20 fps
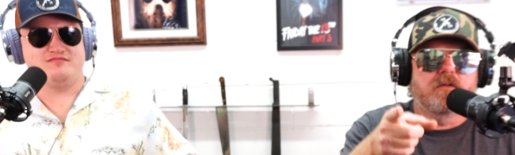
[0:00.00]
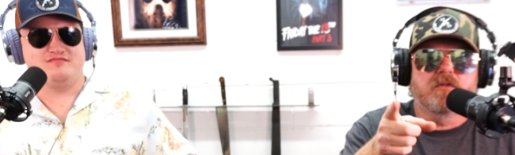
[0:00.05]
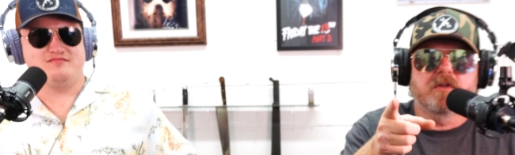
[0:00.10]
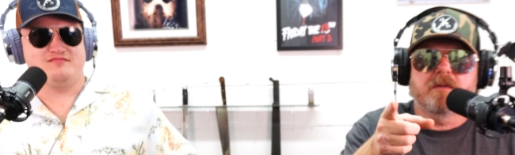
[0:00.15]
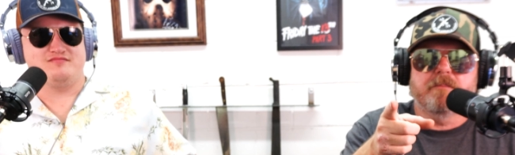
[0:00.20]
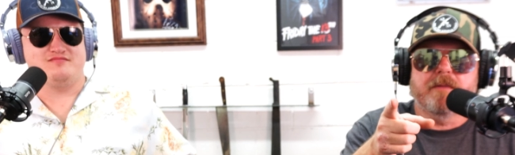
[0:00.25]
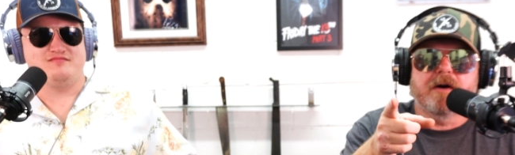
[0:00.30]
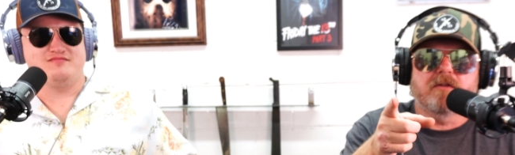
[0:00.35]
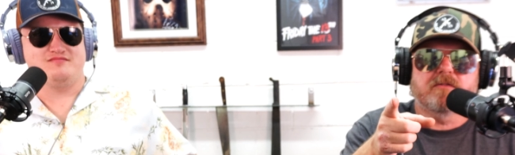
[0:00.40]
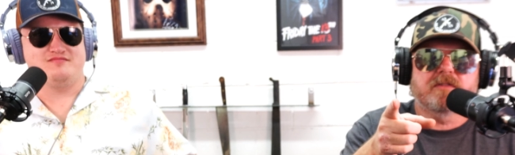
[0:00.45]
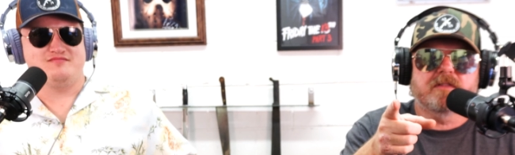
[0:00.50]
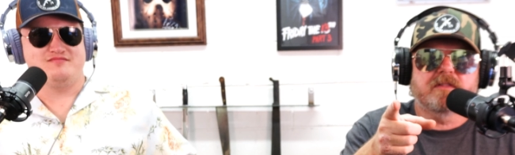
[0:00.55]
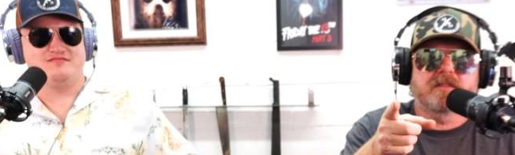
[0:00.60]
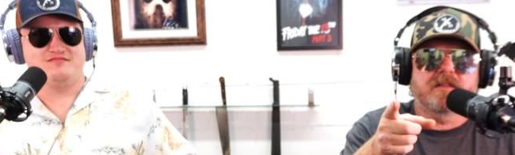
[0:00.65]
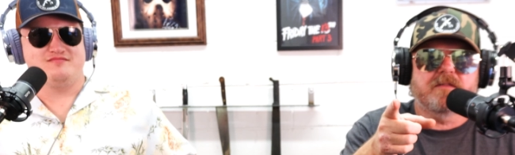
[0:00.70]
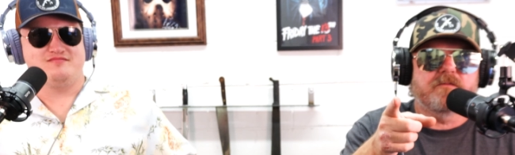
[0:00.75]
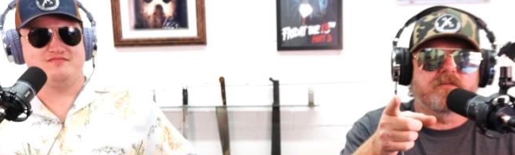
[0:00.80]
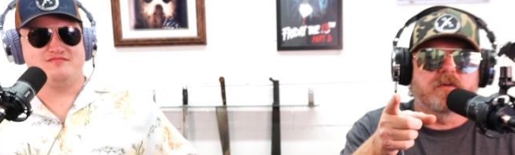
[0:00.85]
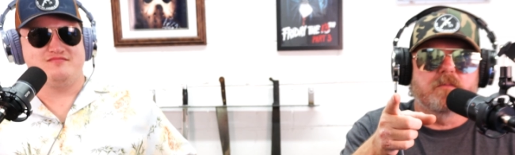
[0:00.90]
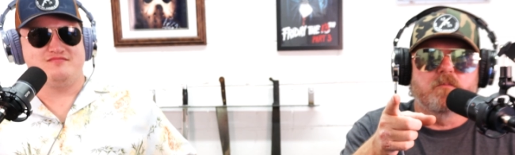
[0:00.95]
Speaker 1: I only bought
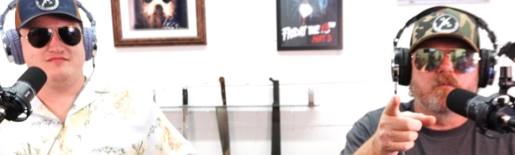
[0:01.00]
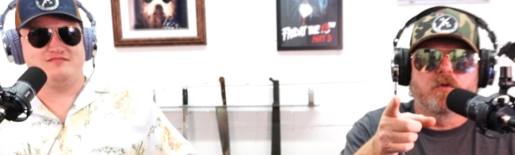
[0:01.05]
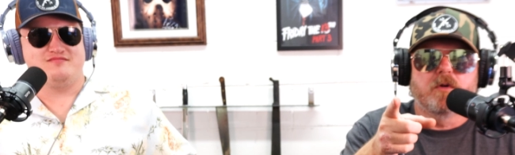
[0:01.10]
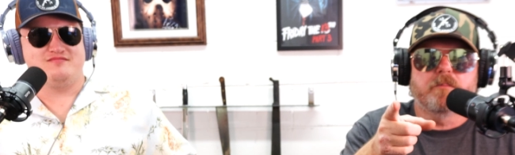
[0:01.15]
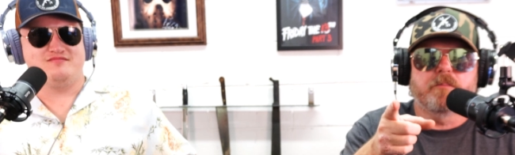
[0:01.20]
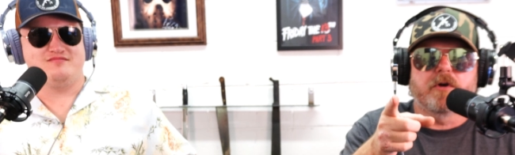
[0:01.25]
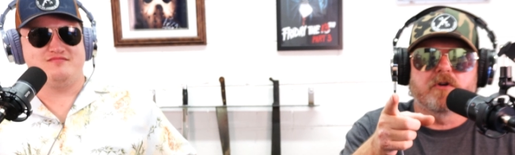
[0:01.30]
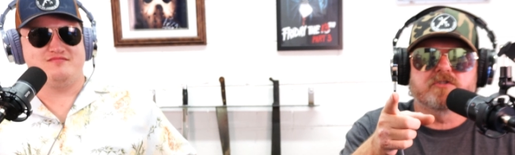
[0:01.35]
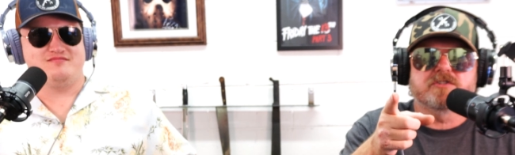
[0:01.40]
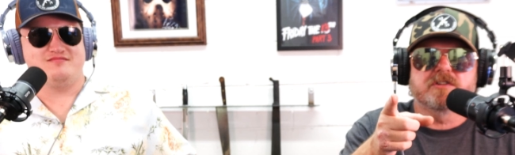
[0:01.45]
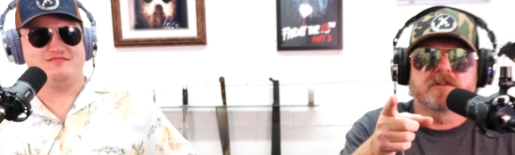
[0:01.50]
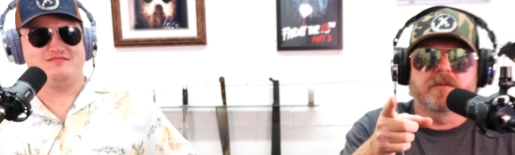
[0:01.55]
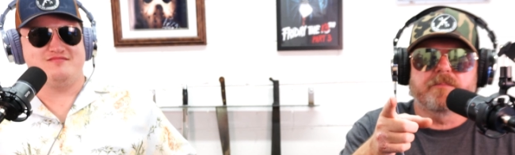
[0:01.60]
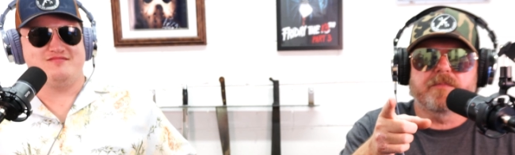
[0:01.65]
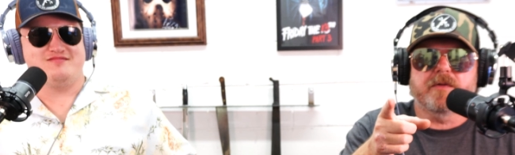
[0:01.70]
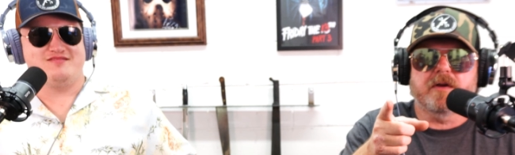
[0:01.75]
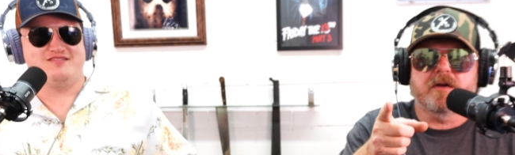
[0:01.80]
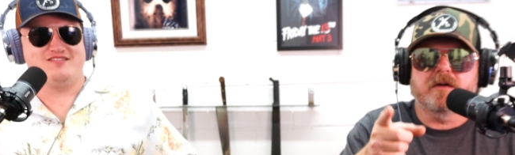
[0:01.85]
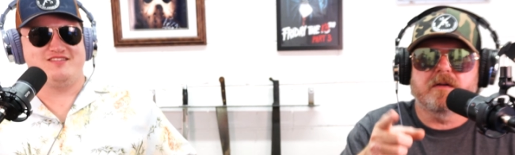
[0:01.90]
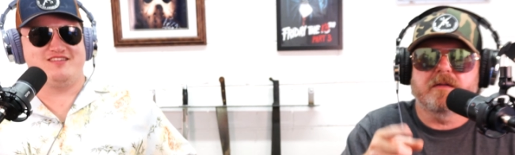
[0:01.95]
from one person
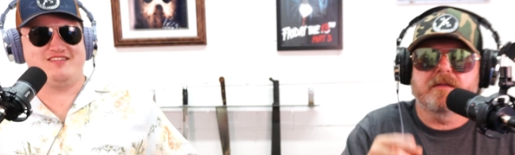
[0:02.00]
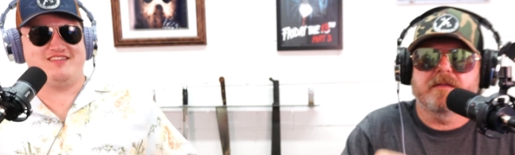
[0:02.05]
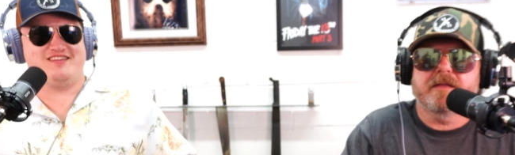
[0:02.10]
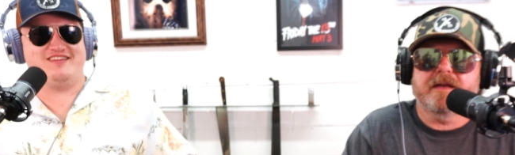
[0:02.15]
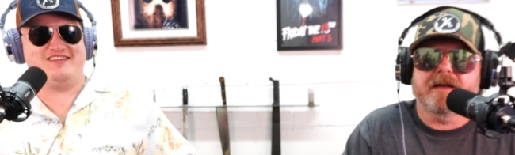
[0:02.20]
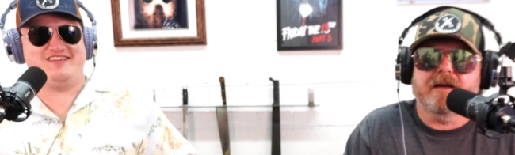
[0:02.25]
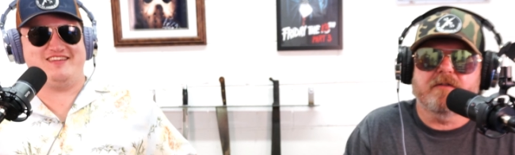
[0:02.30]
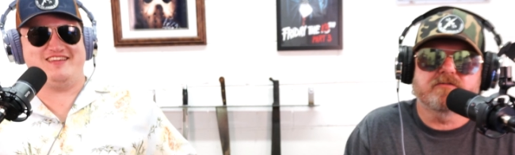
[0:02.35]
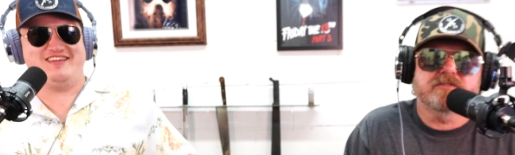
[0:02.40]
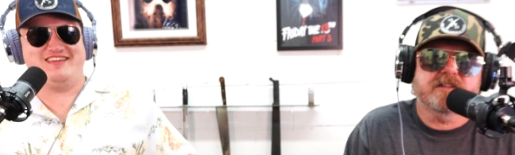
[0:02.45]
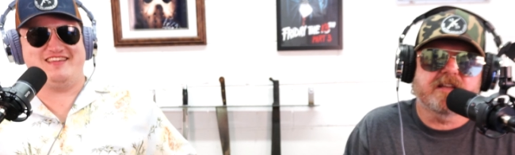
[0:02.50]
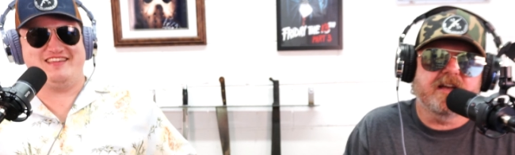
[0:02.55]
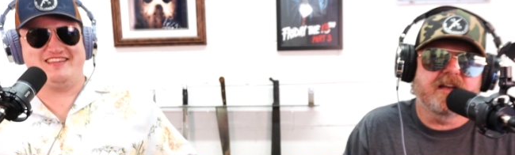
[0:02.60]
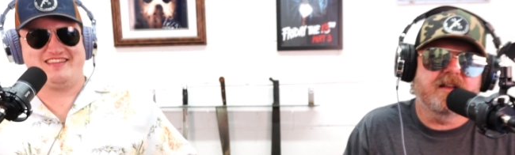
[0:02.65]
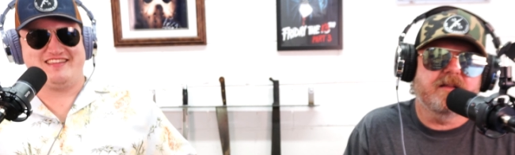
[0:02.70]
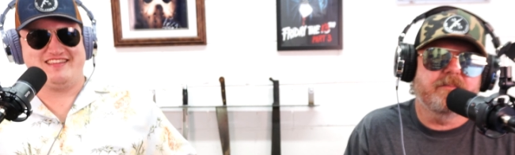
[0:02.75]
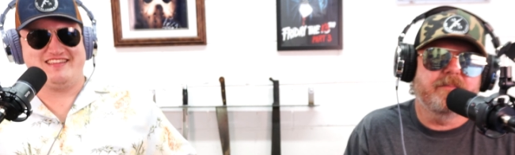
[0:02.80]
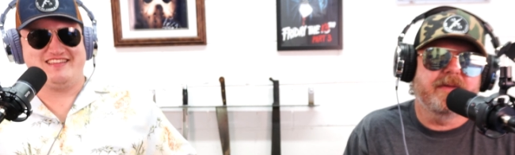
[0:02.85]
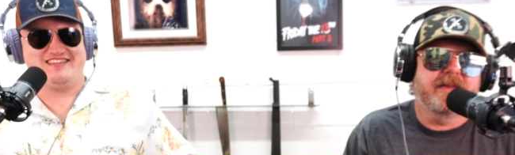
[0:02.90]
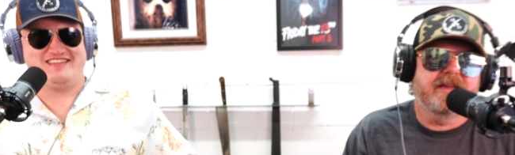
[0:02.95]
up there. I was
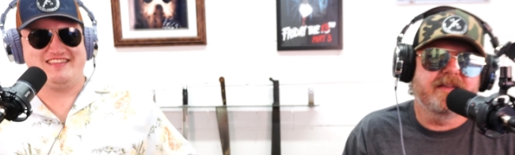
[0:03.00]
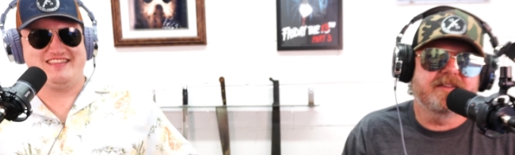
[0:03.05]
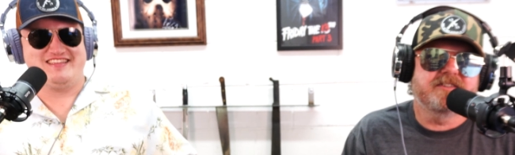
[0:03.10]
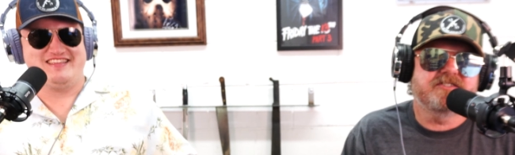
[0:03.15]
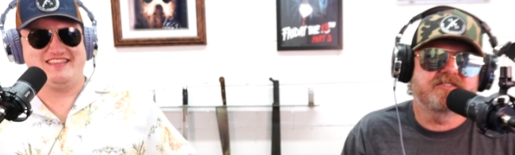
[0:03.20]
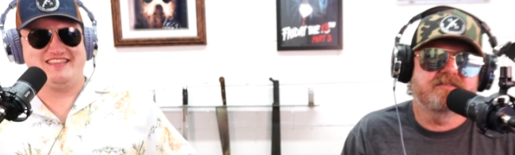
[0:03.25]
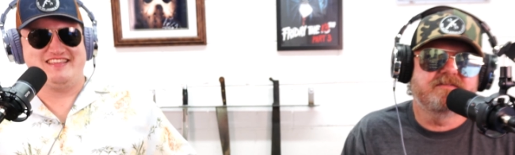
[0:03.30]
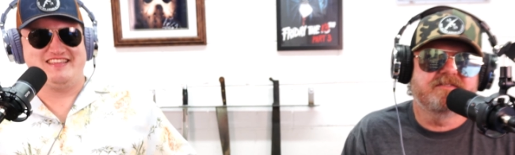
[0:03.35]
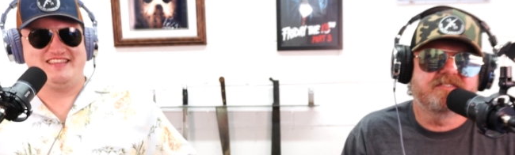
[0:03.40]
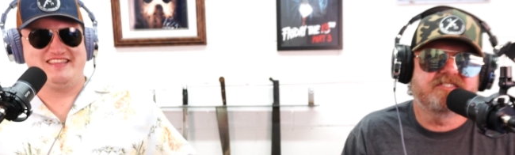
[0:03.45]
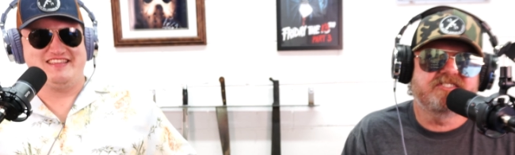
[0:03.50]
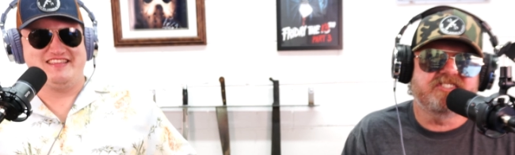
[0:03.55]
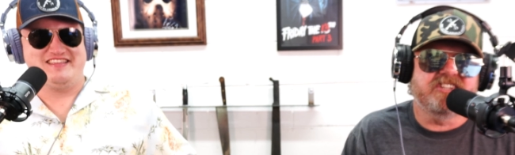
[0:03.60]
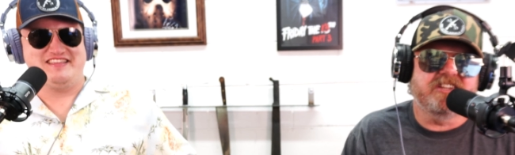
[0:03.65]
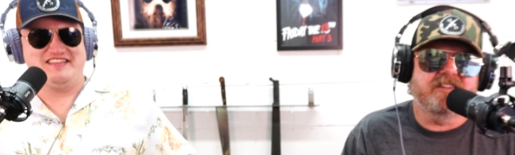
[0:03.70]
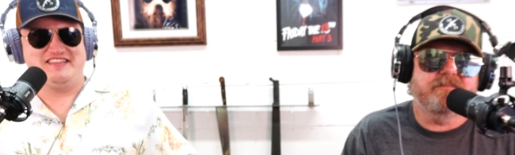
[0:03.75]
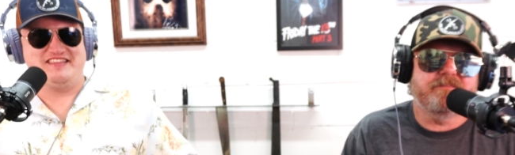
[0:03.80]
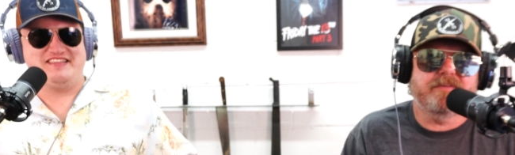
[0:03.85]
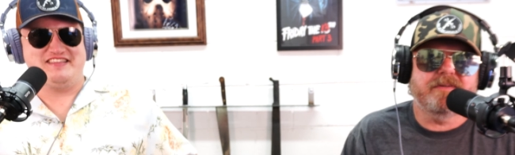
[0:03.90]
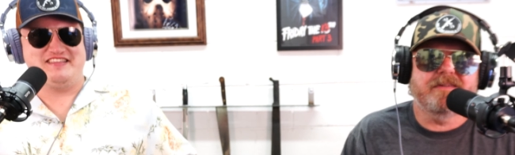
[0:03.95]
kind of being
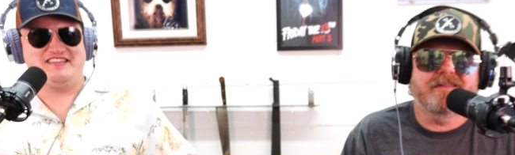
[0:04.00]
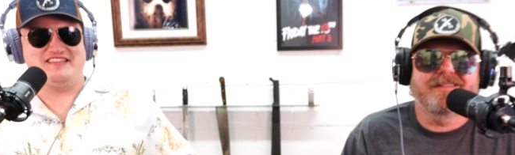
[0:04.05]
cheap.